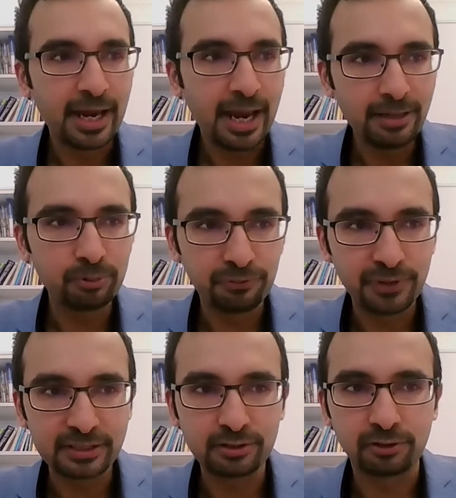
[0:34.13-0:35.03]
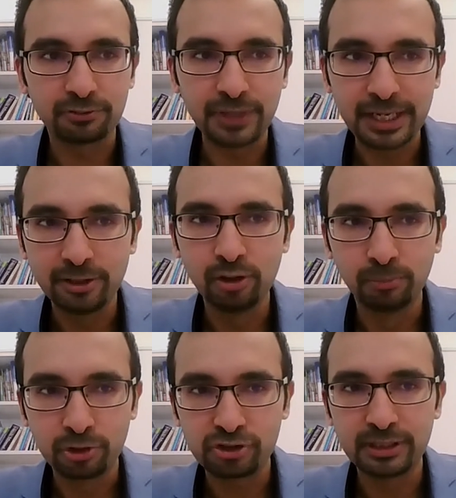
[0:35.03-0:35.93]
and Professor of
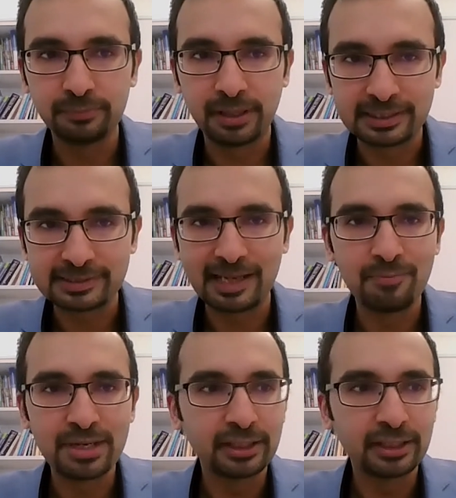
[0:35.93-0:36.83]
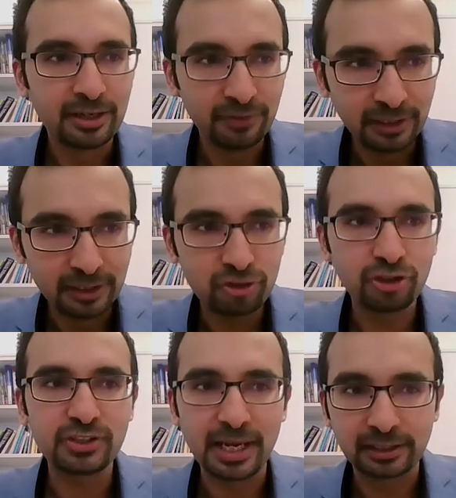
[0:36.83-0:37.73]
Indo-Muslim and Islamic
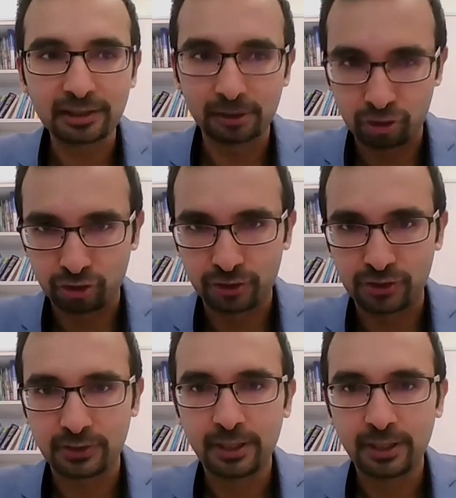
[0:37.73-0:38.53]
Religions and Cultures.